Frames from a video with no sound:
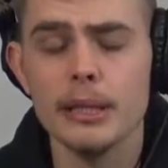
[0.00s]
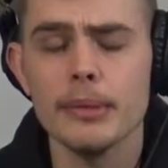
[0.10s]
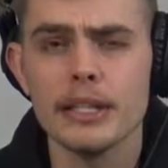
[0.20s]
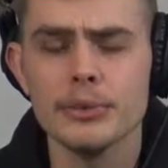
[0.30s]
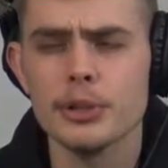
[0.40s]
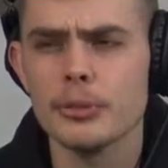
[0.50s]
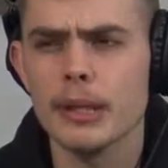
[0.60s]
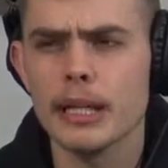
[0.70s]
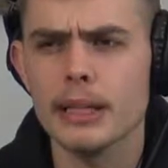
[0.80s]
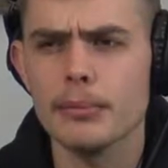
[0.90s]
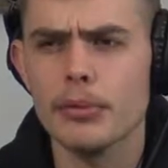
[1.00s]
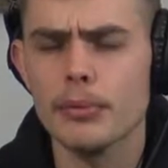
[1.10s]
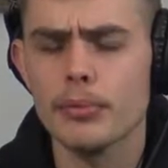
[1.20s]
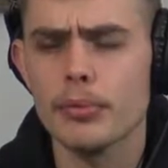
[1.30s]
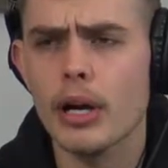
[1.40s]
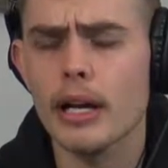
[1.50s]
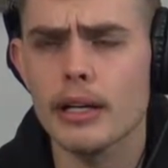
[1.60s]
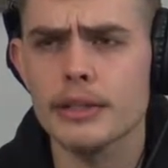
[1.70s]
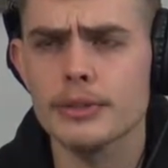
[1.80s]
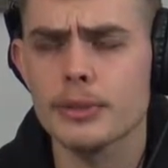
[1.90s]
Because when you're making
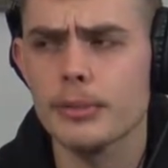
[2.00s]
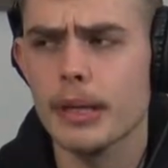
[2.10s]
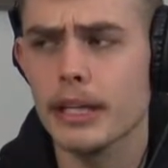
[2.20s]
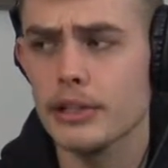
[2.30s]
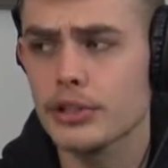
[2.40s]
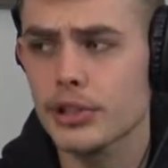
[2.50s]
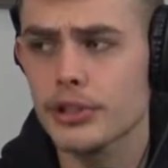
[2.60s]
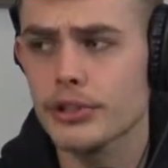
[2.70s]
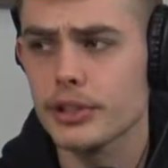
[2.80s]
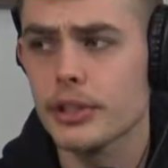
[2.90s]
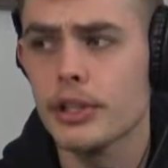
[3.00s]
products, when you're making shirts, or